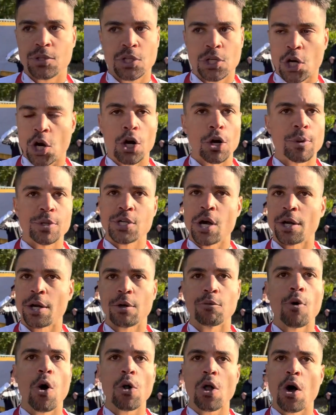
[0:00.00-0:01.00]
Kerr was on a
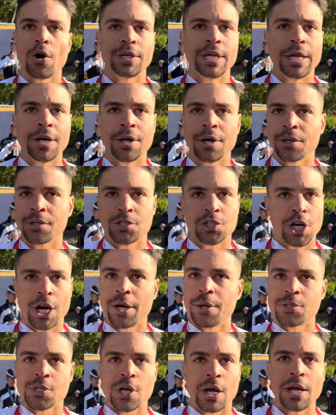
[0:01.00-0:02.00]
roll all year,
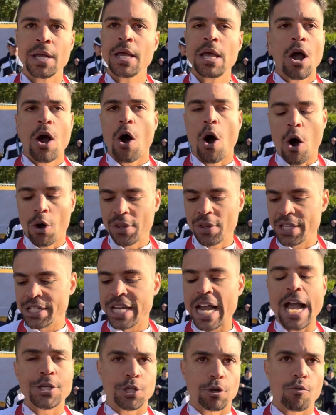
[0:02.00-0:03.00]
Cherry was on, all these
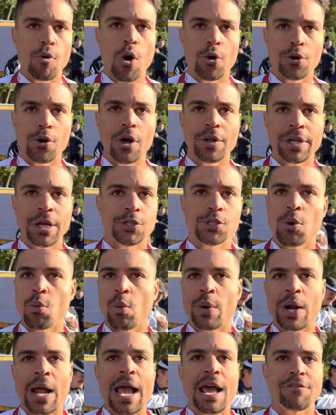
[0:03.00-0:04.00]
guys are rolling all year.
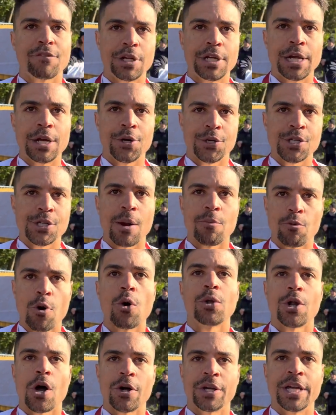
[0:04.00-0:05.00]
When I have good years, I'm
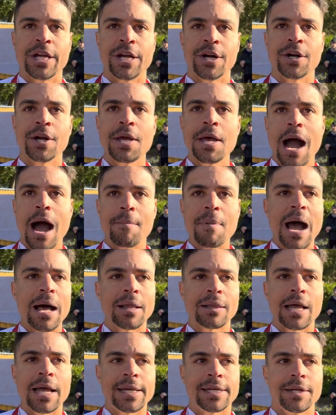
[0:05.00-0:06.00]
rolling all year. I'm not,
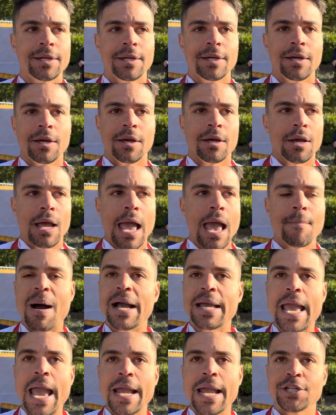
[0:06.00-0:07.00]
like,
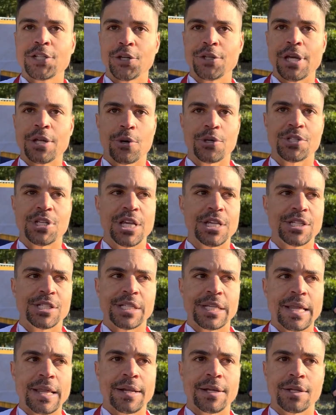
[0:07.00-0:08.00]
MIA during the indoor
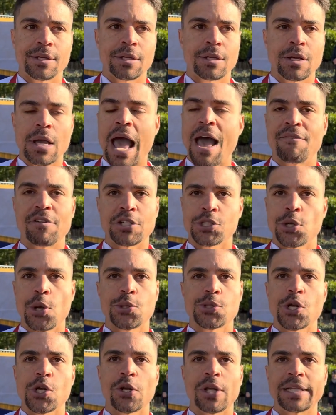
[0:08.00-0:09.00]
season and then having a slow
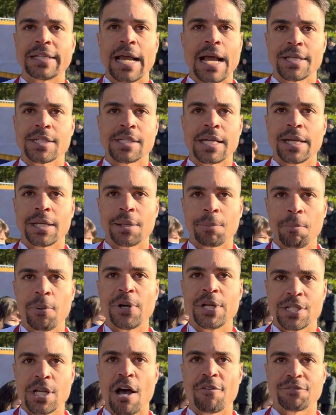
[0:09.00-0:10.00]
start like that. It's, like,
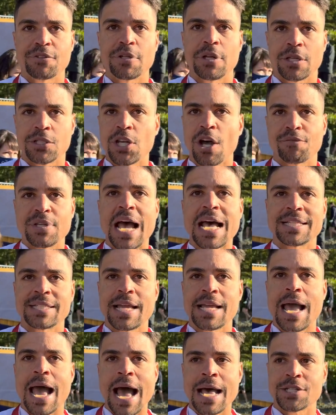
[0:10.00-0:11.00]
pretty tough task to
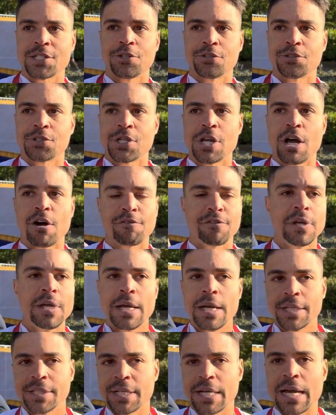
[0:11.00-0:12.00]
ask yourself
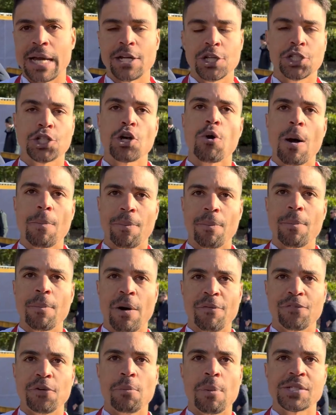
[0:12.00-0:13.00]
to kind of show up a
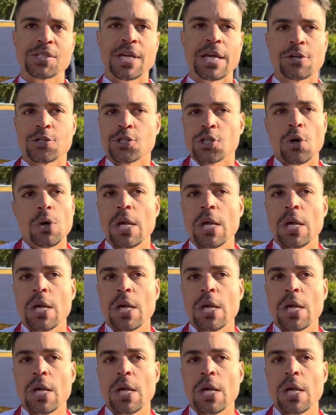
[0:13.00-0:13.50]
few months later. So